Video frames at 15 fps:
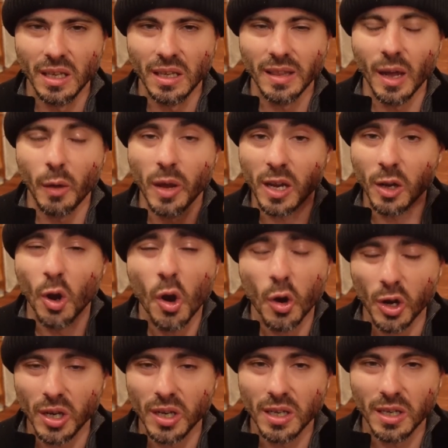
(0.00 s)
Now a
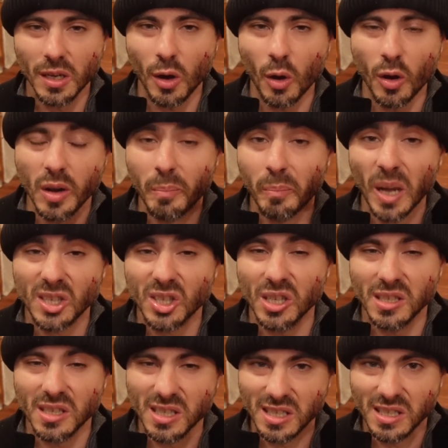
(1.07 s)
cook or a
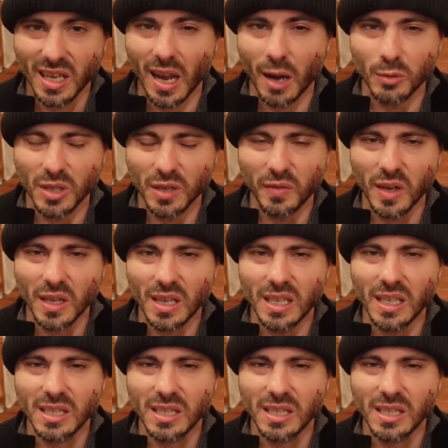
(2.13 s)
butcher sees a cow differently.